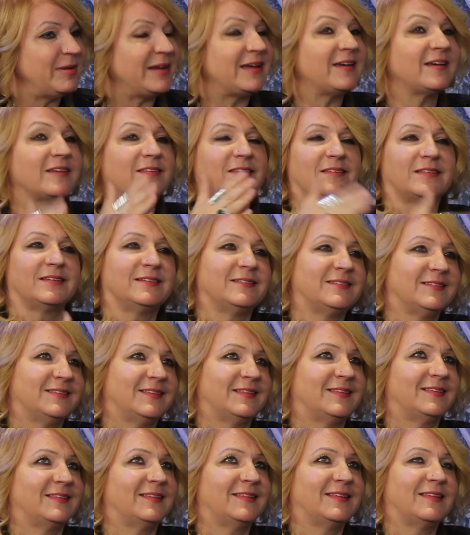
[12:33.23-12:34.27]
Because,
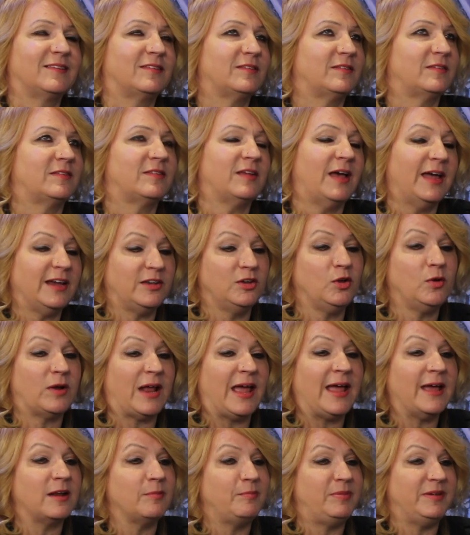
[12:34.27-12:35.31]
side note,
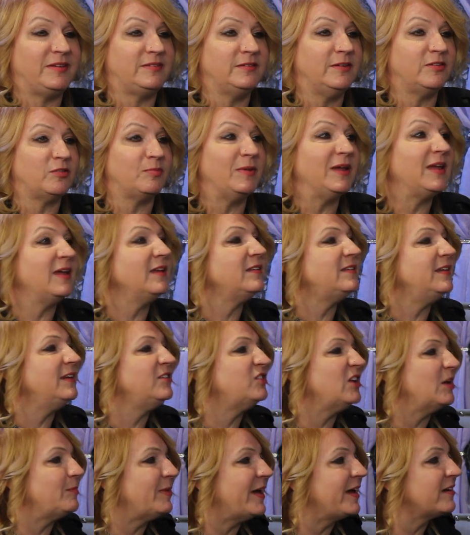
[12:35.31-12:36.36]
I had a business making
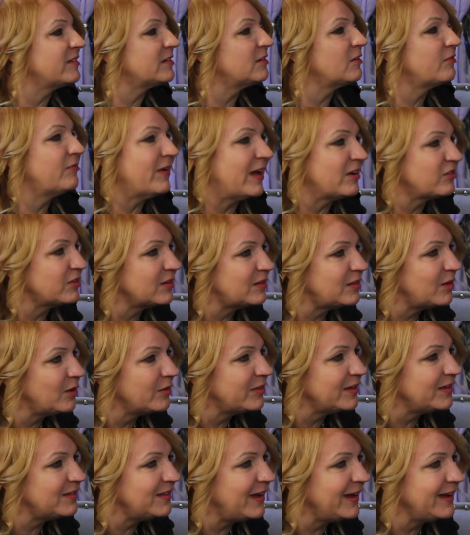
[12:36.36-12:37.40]
DJ bags and a fashion
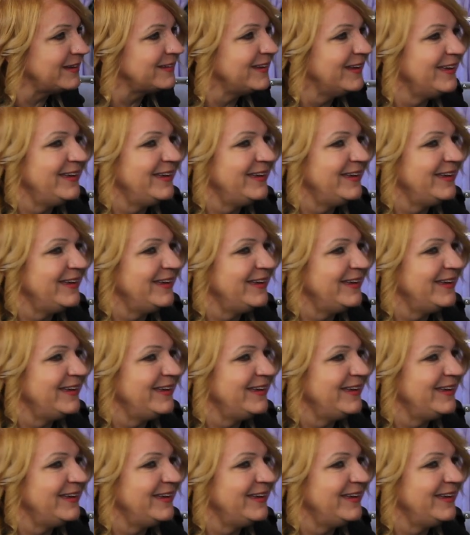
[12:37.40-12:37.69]
clothing line